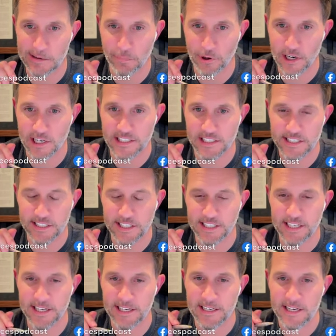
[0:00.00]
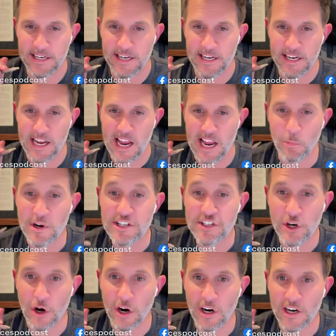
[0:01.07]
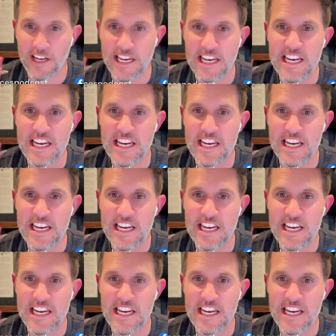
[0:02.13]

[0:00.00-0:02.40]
named Brian Slade, and we talk